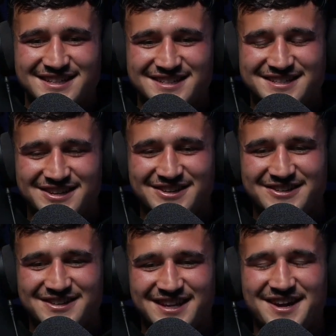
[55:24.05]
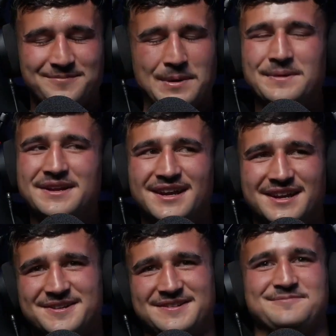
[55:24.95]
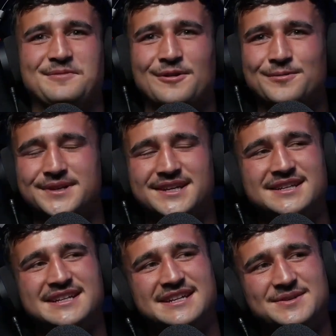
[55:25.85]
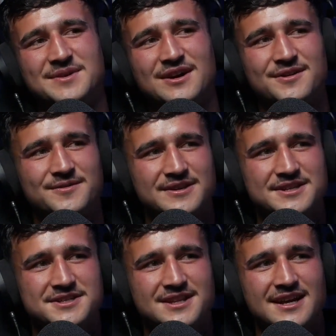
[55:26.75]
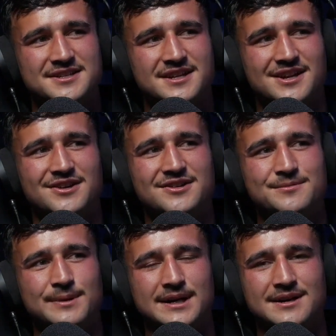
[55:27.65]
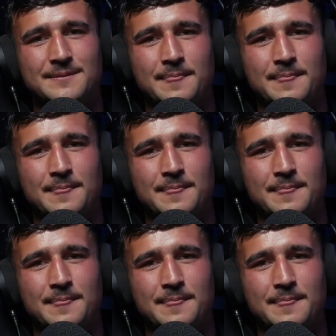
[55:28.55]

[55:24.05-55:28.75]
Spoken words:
So yeah, probably like property where I'll invest like as I go, but